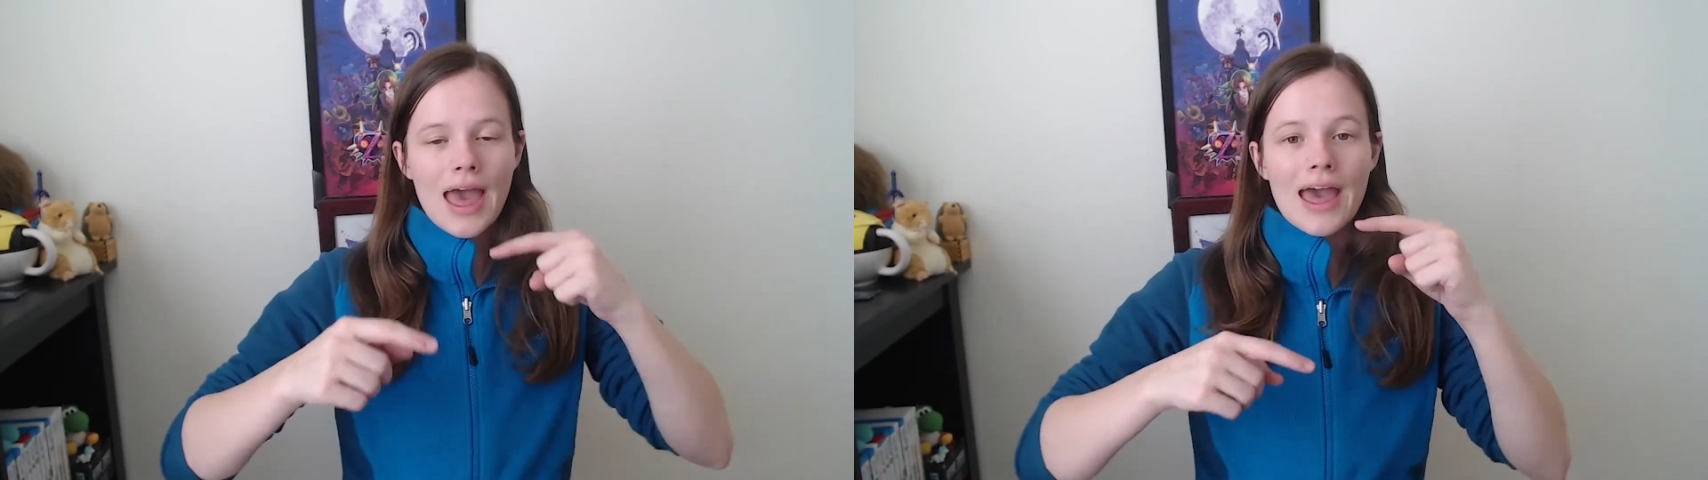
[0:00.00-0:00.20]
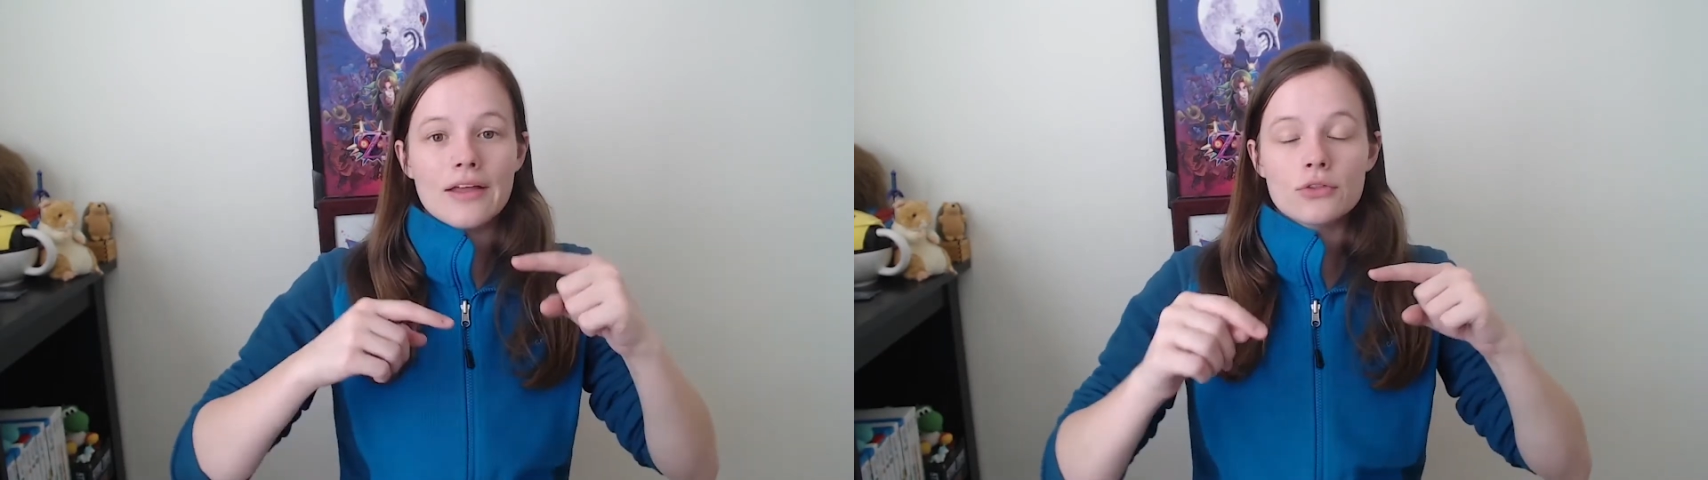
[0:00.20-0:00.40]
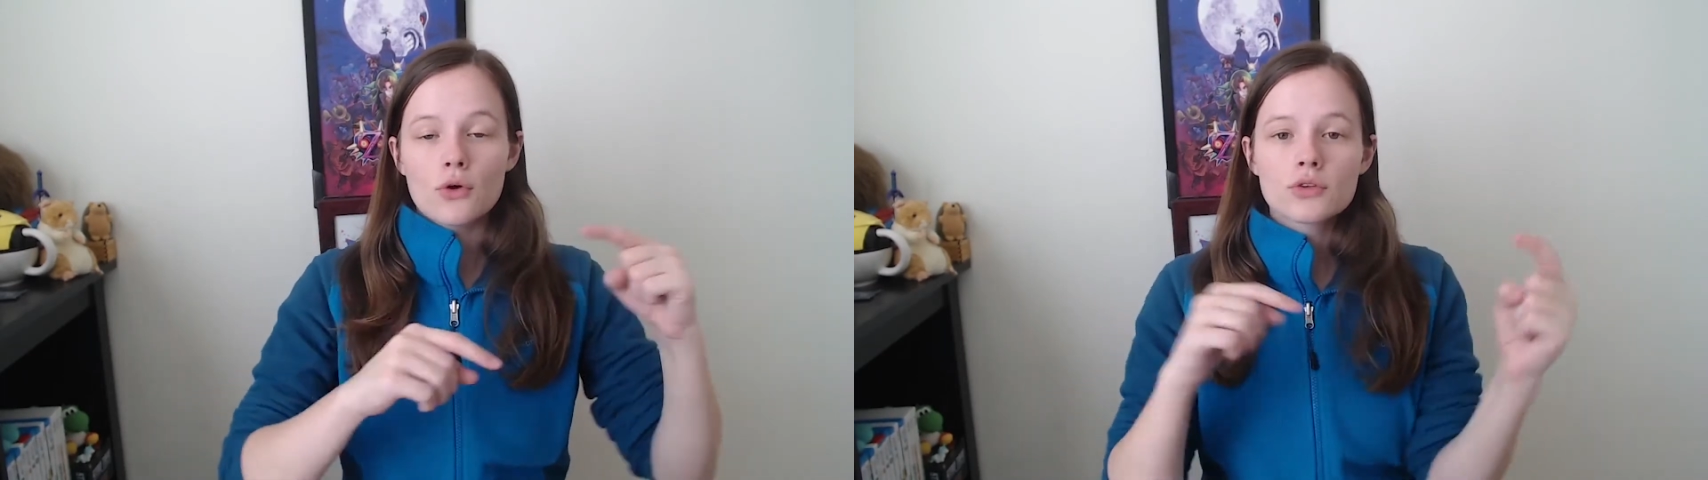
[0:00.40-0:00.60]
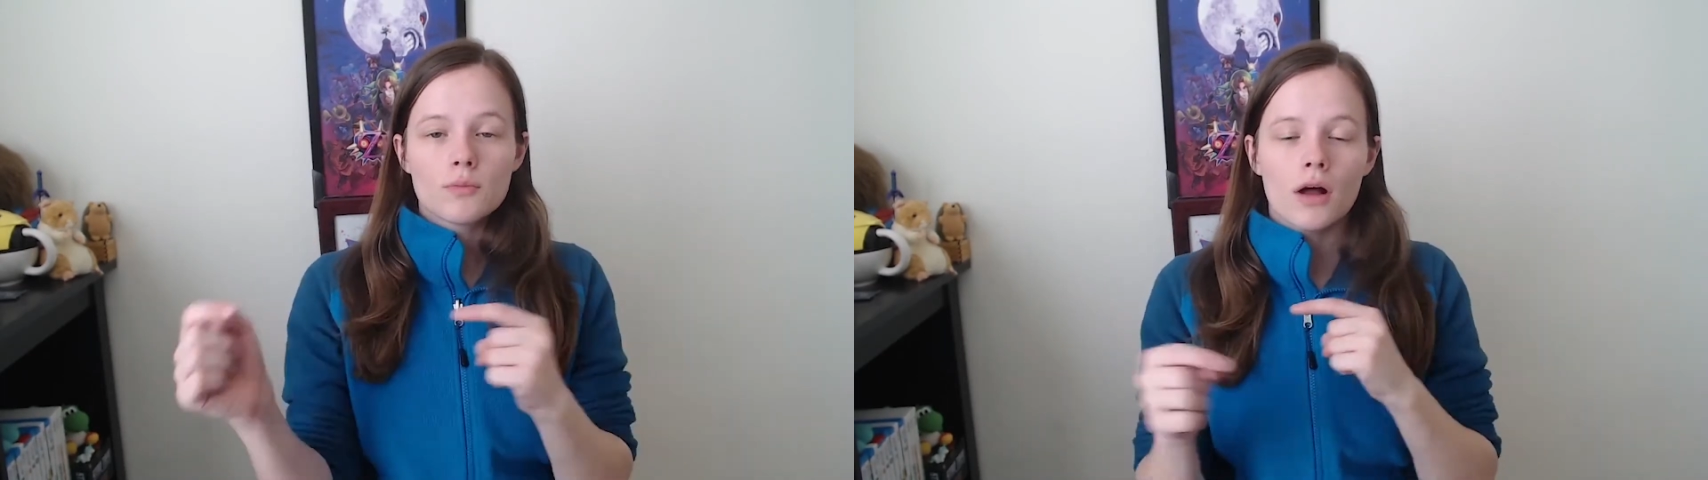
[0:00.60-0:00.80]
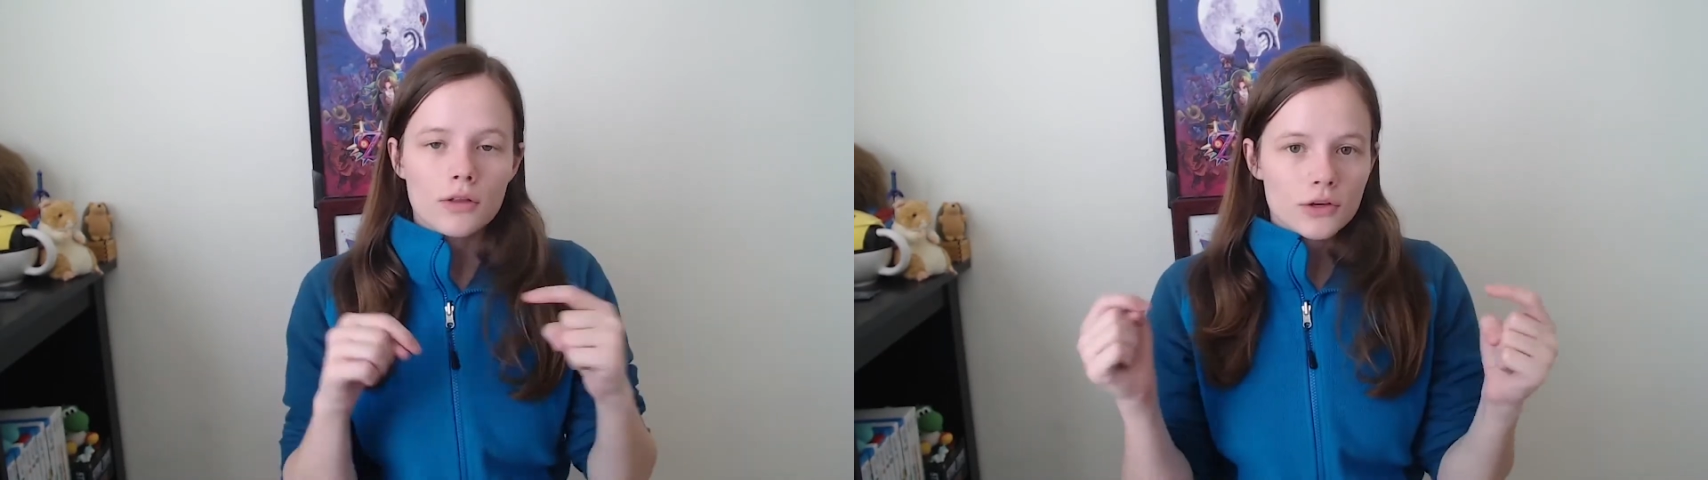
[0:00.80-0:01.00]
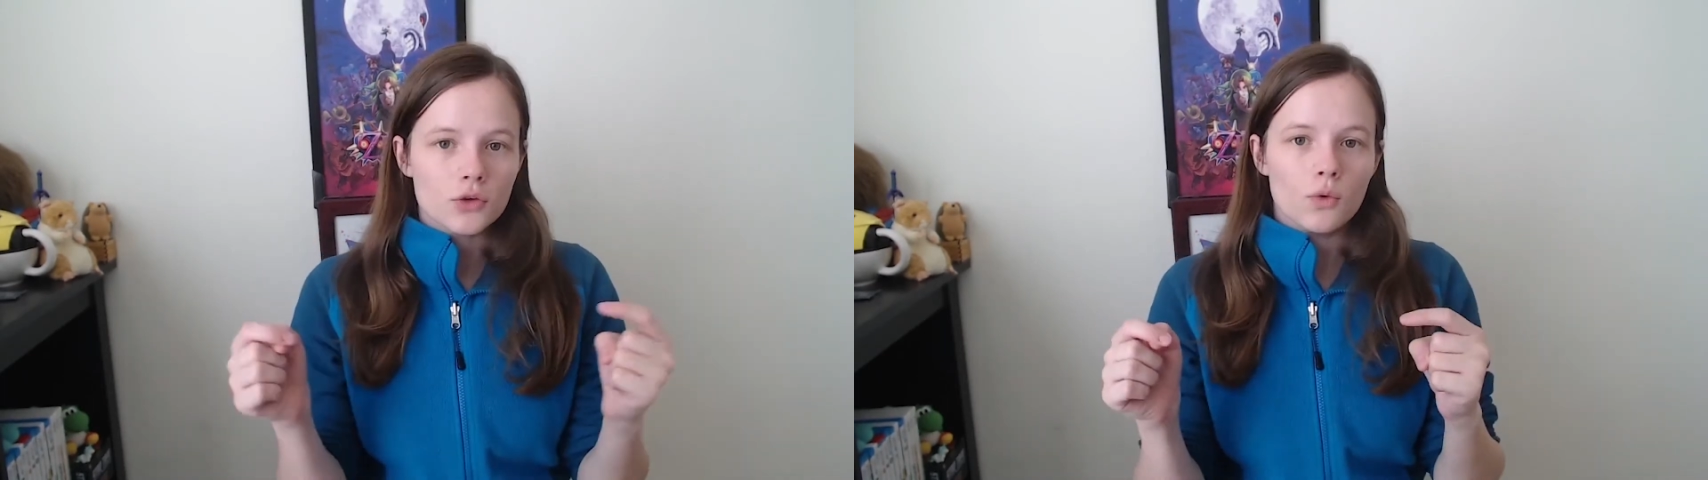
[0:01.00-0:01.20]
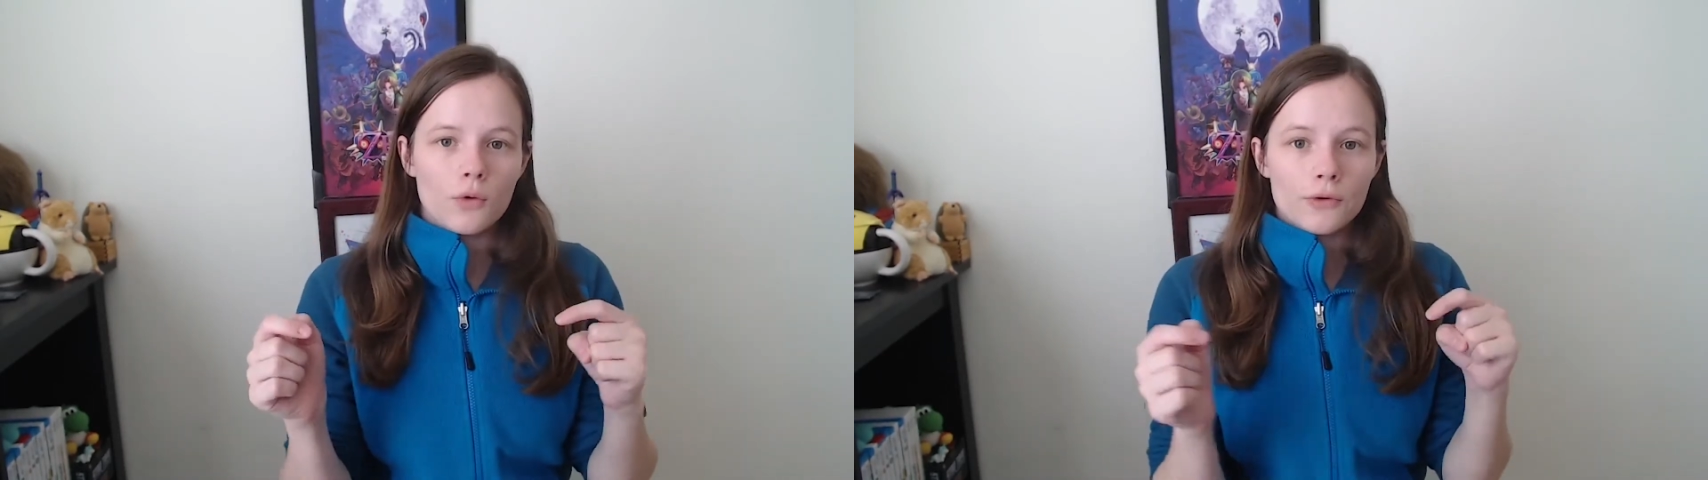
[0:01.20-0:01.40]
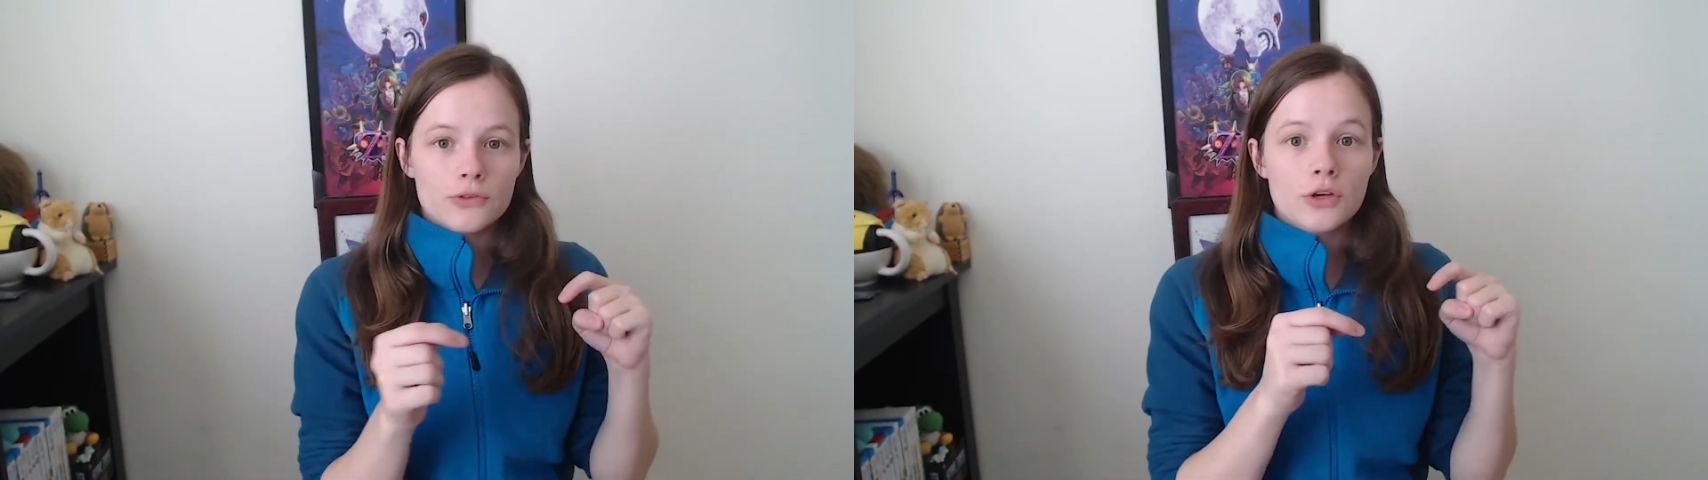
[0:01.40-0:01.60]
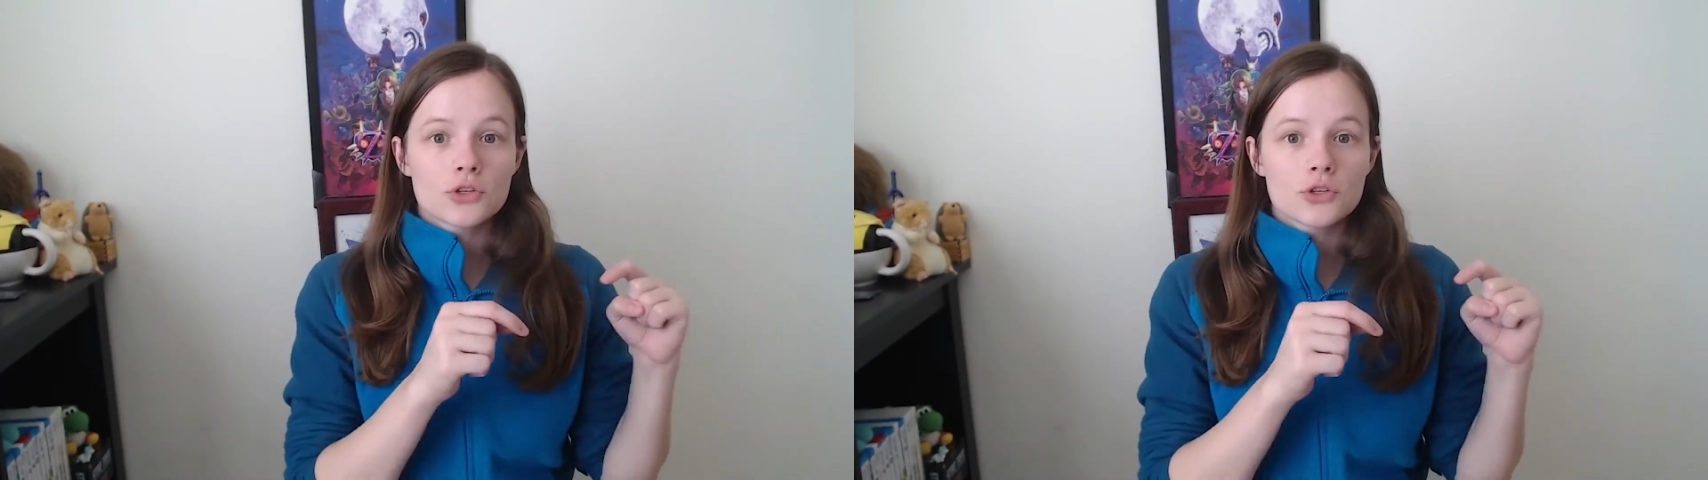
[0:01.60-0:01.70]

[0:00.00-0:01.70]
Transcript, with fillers: and those molecules